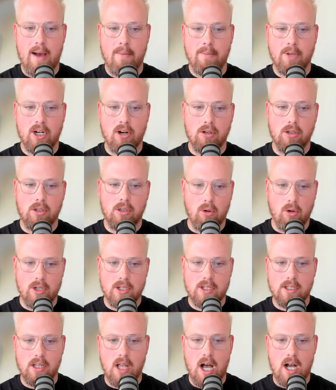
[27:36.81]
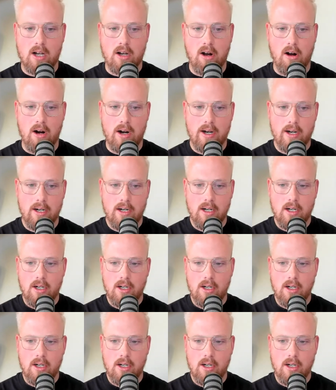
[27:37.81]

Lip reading: I'm going to go to Lawrence Lockhart,